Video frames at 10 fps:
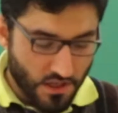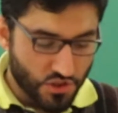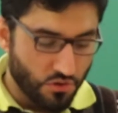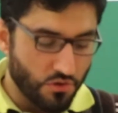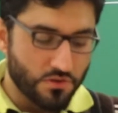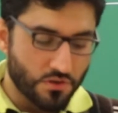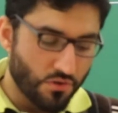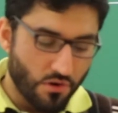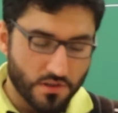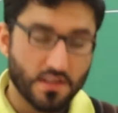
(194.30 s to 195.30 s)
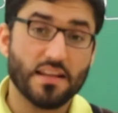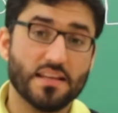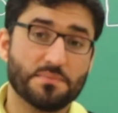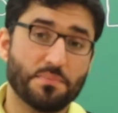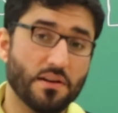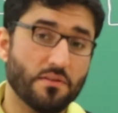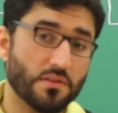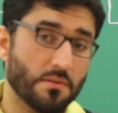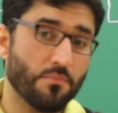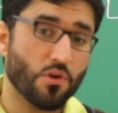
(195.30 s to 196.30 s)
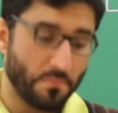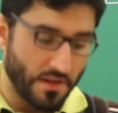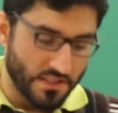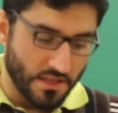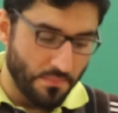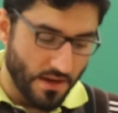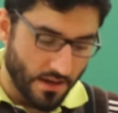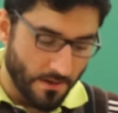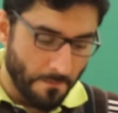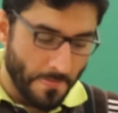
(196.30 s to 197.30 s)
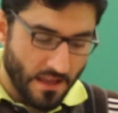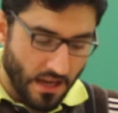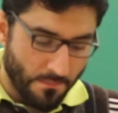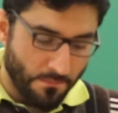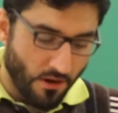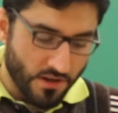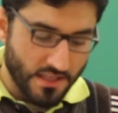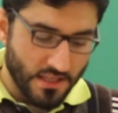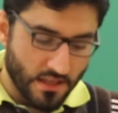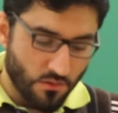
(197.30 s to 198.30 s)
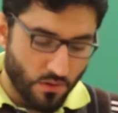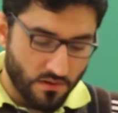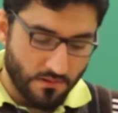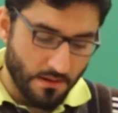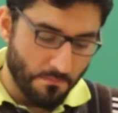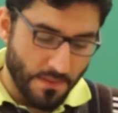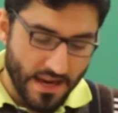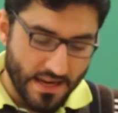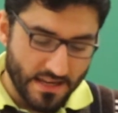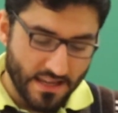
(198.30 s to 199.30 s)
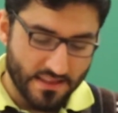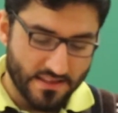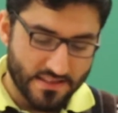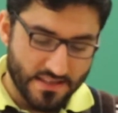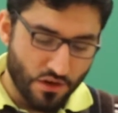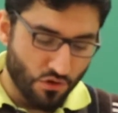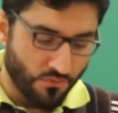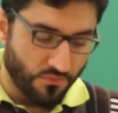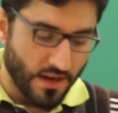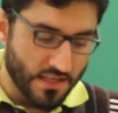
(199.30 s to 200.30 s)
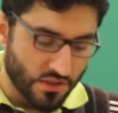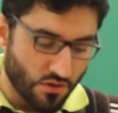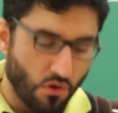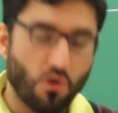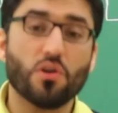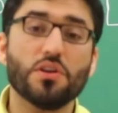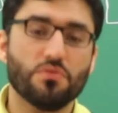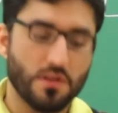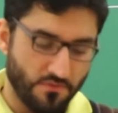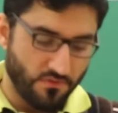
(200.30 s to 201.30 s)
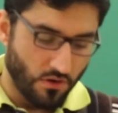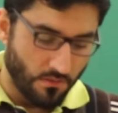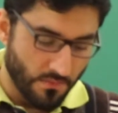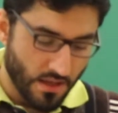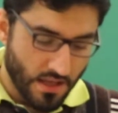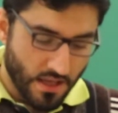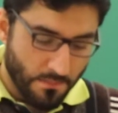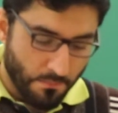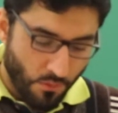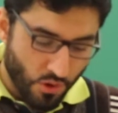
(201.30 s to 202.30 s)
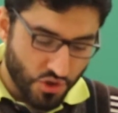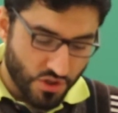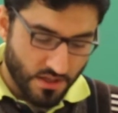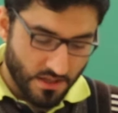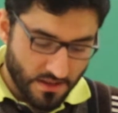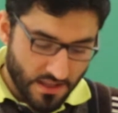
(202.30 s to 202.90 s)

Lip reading: So Newton wrote in the book Principia, a body will remain in the state of rest or uniform motion